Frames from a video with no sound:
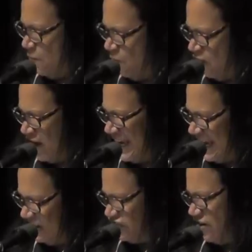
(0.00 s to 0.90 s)
were
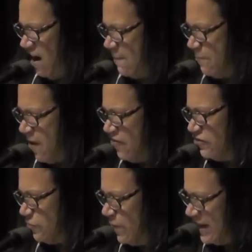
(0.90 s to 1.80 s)
each our
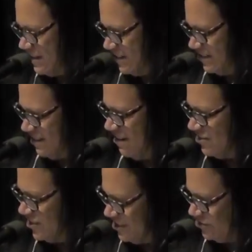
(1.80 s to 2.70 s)
brother's witness,
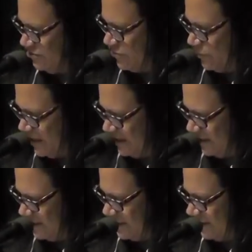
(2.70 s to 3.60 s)
our sister's
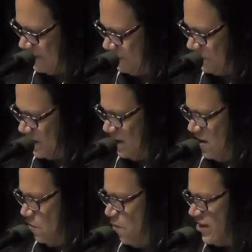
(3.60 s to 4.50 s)
witness.
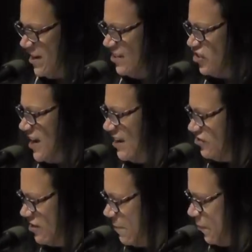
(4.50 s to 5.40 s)
What an
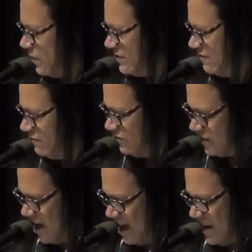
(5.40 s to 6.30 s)
education our boys and girls
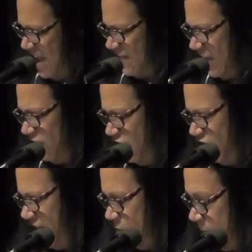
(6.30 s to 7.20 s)
got. They
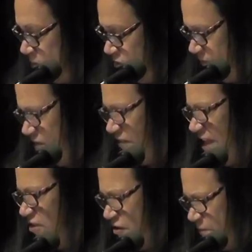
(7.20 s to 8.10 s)
learned they were beautiful.
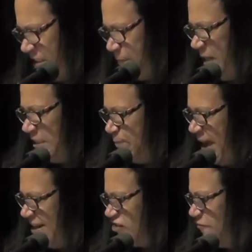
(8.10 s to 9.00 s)
They learned we speak
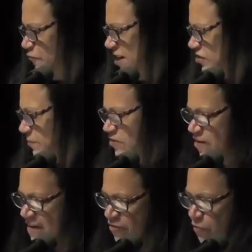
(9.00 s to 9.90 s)
Spanish and French and we
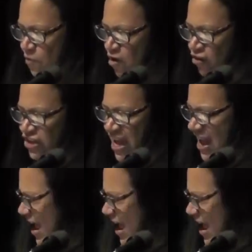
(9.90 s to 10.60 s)
travel the world.